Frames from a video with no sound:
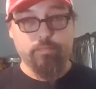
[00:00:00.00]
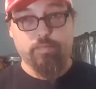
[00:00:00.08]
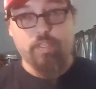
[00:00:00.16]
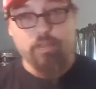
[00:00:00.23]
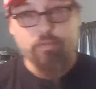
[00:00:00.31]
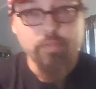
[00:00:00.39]

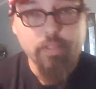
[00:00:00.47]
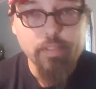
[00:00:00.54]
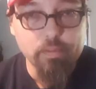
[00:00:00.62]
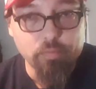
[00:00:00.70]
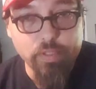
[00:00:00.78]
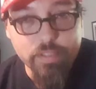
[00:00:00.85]
So
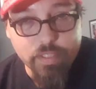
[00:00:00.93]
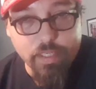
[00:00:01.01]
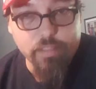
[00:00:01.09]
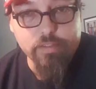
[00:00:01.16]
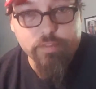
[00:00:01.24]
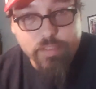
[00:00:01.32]
once you
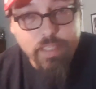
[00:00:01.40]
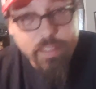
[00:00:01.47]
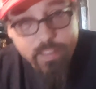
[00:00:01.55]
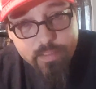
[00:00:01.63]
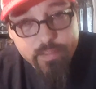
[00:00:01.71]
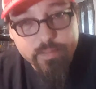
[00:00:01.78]
got
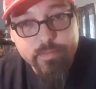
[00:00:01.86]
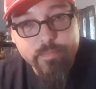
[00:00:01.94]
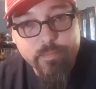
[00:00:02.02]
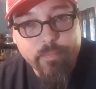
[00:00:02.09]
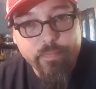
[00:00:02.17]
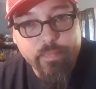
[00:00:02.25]
sticks,
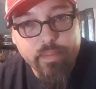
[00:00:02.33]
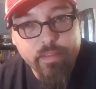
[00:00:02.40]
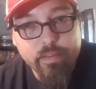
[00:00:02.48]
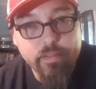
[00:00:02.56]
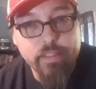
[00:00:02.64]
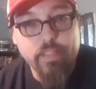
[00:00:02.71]

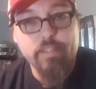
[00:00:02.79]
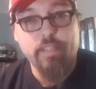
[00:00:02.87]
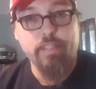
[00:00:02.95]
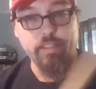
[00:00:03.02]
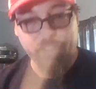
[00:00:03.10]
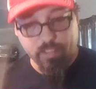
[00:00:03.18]
next
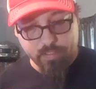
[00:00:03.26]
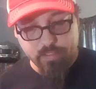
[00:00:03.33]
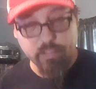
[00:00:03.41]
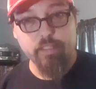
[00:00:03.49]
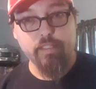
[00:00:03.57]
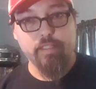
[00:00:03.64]
thing you
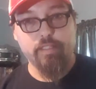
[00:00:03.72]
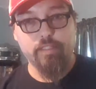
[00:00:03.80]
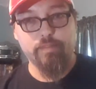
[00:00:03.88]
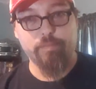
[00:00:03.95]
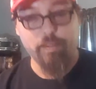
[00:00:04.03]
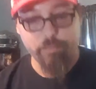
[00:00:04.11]
need
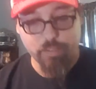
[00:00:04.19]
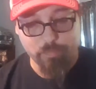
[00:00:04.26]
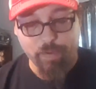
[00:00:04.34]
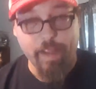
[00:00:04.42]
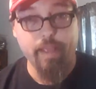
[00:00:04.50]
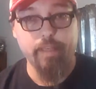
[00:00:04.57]
is maybe a
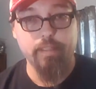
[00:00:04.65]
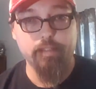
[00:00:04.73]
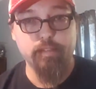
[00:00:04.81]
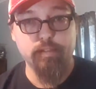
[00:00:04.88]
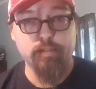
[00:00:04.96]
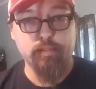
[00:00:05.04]
pad.
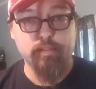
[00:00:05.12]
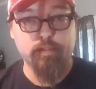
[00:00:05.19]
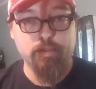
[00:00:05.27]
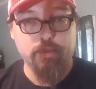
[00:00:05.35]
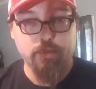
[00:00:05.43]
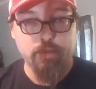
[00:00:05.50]

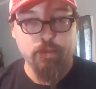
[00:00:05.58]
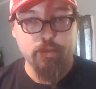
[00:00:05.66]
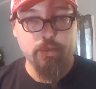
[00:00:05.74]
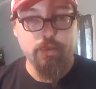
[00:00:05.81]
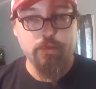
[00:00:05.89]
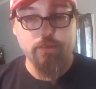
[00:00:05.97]

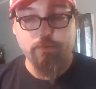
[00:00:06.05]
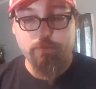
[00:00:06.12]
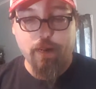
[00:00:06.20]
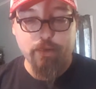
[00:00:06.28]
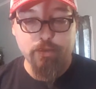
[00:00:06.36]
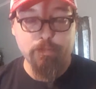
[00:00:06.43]
Get you a
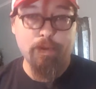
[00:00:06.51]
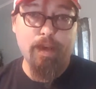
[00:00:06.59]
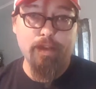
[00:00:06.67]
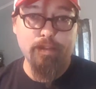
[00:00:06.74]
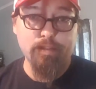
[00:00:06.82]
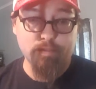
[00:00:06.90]
practice
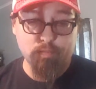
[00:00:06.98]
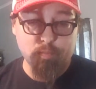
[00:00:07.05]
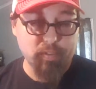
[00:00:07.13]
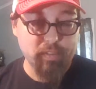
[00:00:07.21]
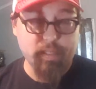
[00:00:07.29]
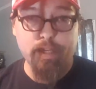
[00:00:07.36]
pad. This is
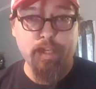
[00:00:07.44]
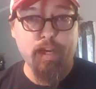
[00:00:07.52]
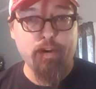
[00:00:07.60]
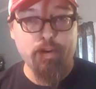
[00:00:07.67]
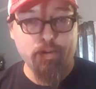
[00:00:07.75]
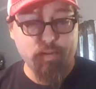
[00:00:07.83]
one that I
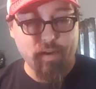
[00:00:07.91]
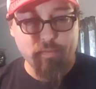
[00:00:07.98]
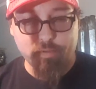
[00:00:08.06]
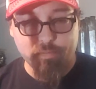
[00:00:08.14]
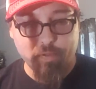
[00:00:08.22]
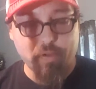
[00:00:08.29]
carry
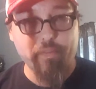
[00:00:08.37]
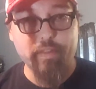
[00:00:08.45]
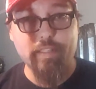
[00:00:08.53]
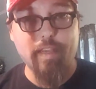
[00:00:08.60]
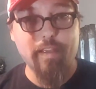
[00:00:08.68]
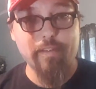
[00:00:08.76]
around with me all
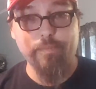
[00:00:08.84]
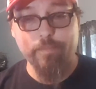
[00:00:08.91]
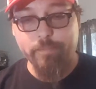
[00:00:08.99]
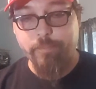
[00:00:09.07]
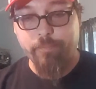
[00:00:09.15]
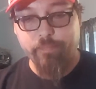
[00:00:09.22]
the time.
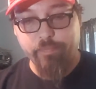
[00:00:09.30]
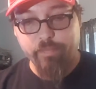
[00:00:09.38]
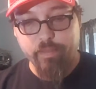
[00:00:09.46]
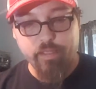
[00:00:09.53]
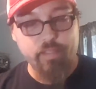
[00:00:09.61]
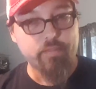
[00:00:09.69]

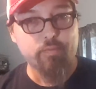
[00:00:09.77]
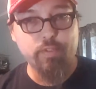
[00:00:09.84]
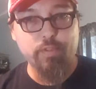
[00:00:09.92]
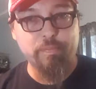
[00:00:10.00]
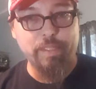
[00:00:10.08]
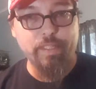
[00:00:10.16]
It's
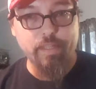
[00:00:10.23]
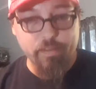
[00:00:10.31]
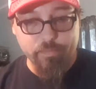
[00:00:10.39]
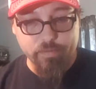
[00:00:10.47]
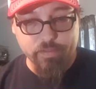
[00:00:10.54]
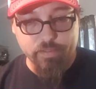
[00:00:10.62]
real beat
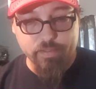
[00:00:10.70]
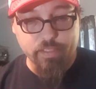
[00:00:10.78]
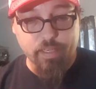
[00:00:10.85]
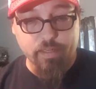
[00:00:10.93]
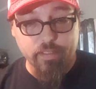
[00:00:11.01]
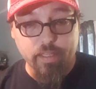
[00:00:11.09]
up because it's
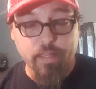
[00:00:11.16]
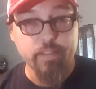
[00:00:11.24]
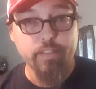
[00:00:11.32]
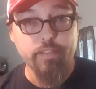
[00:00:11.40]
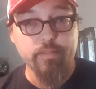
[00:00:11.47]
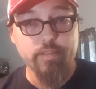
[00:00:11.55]
got a lot
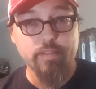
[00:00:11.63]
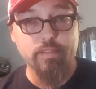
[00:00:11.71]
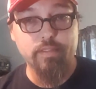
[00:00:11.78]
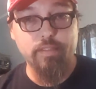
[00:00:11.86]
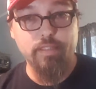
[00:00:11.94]
of use.